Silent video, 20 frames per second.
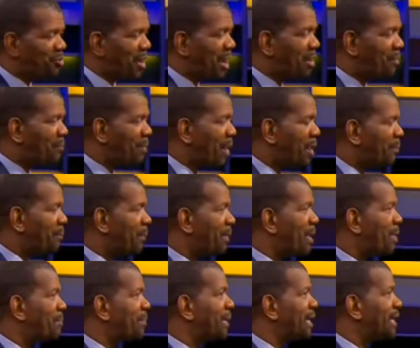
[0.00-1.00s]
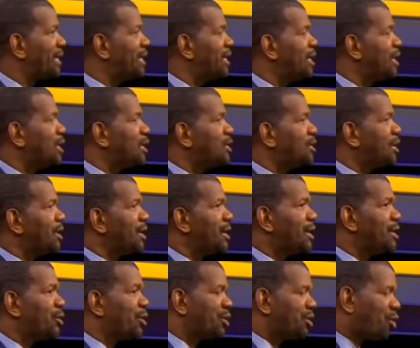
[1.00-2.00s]
no doubt about it. But I mean,
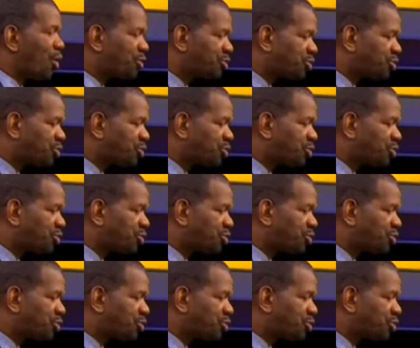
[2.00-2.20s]
it, it